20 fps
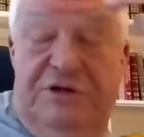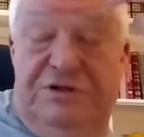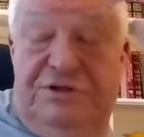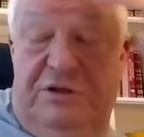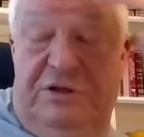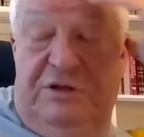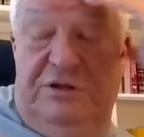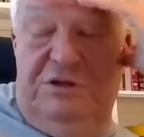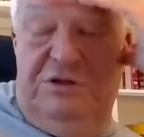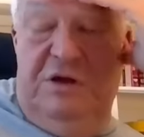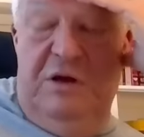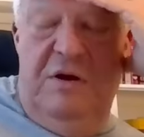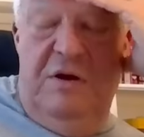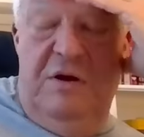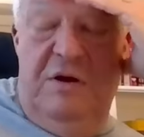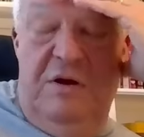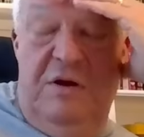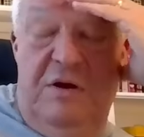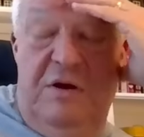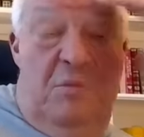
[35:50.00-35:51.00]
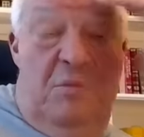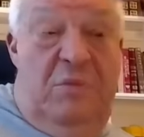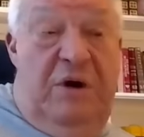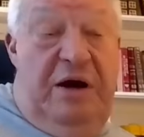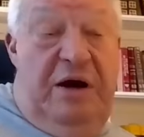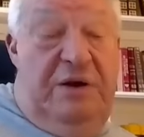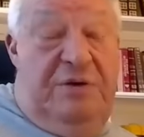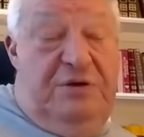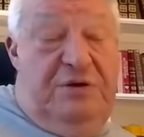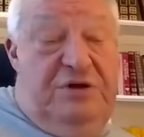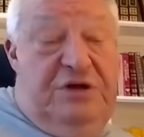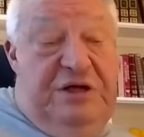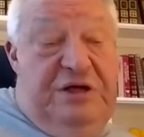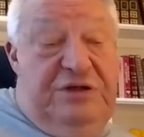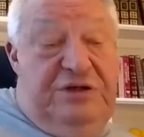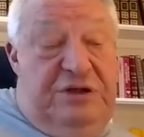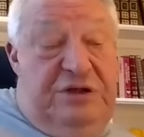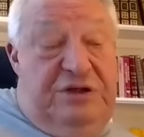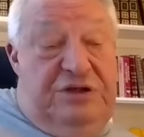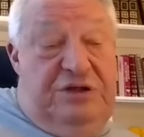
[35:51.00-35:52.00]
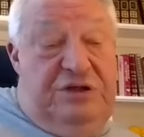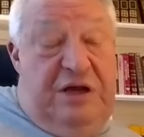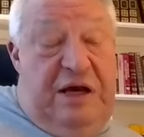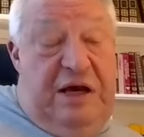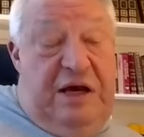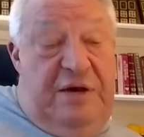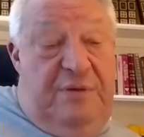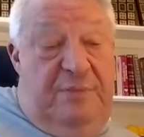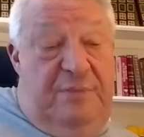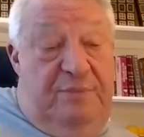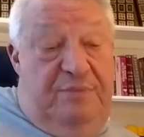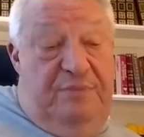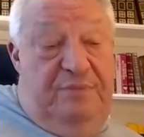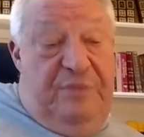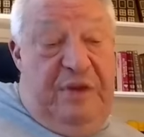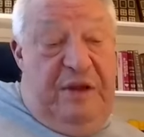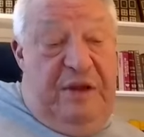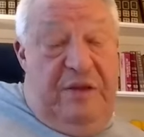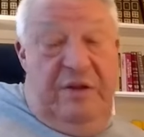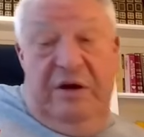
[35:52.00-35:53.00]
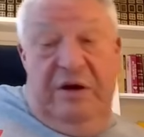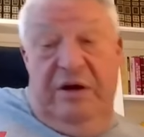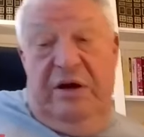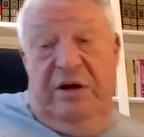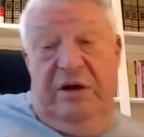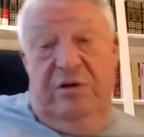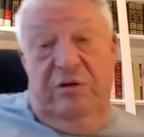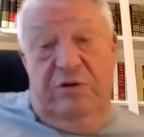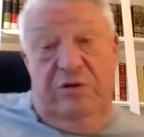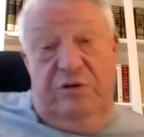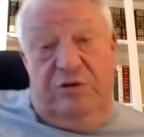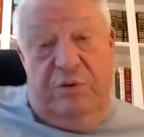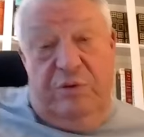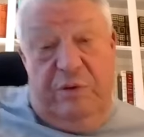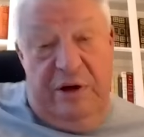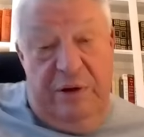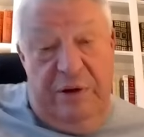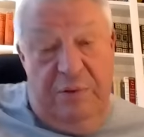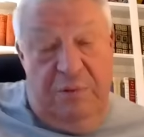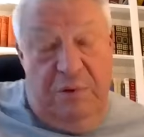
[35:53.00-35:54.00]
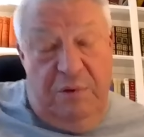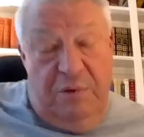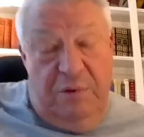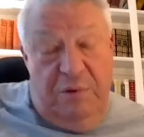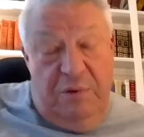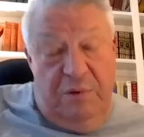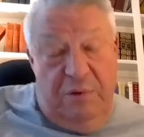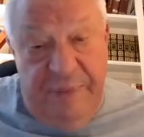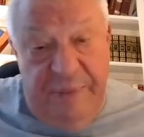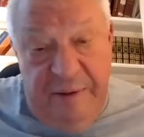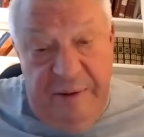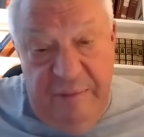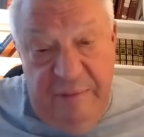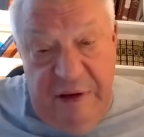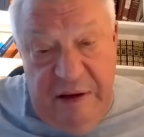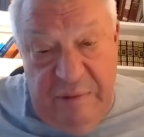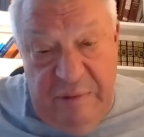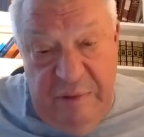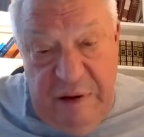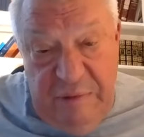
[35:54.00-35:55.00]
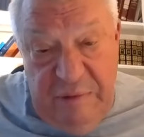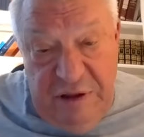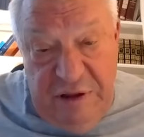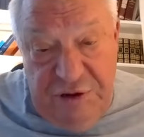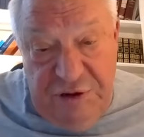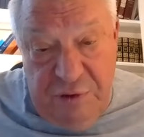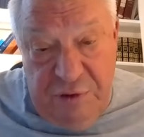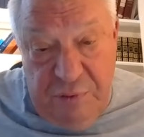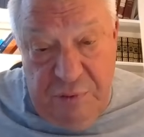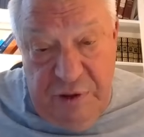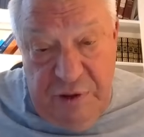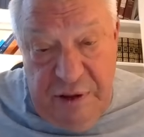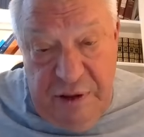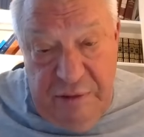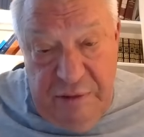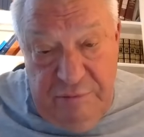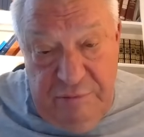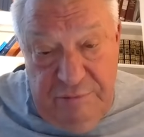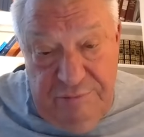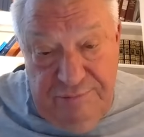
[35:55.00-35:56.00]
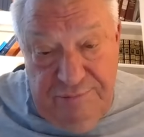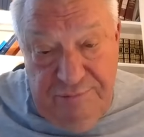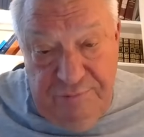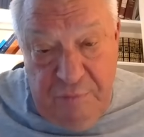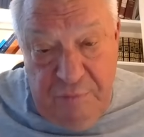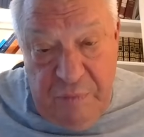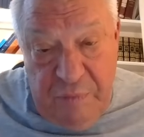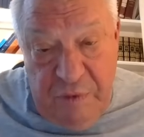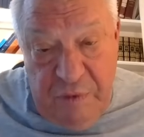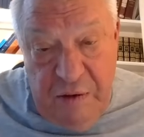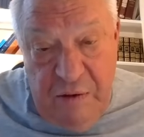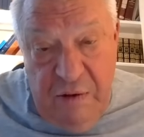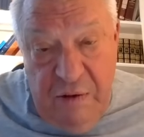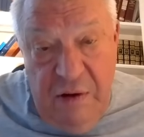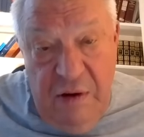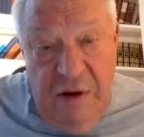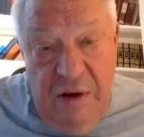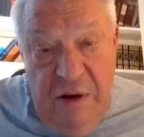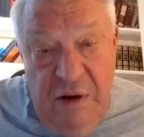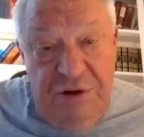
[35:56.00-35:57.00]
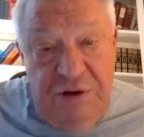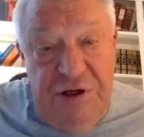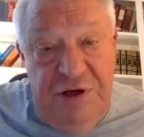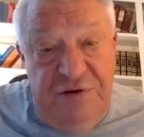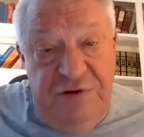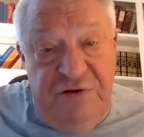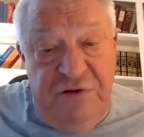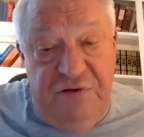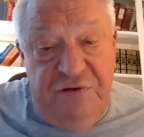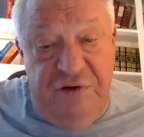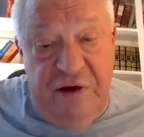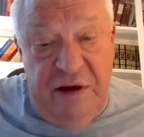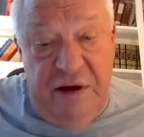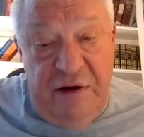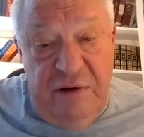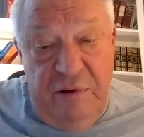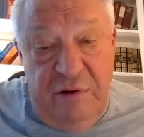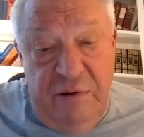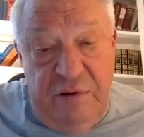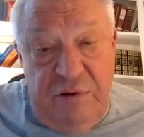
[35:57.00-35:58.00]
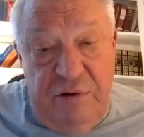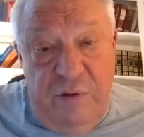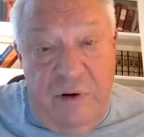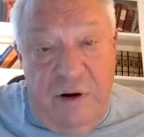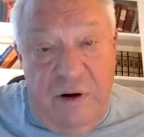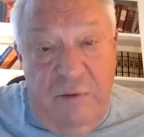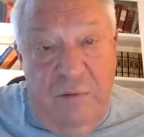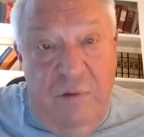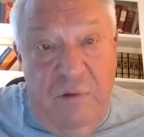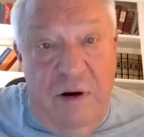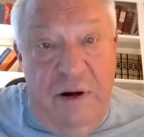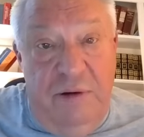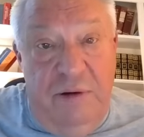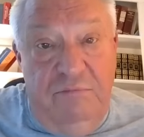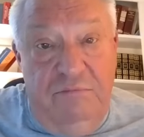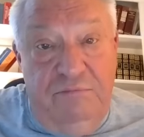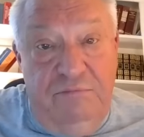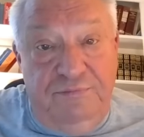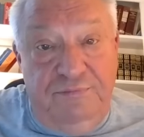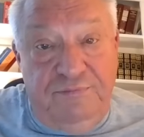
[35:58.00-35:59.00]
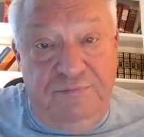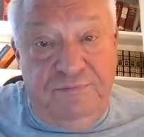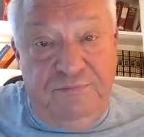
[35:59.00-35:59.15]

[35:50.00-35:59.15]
Christians. But Jesus said in Luke 21, maybe I should read it. Jesus said in Luke 21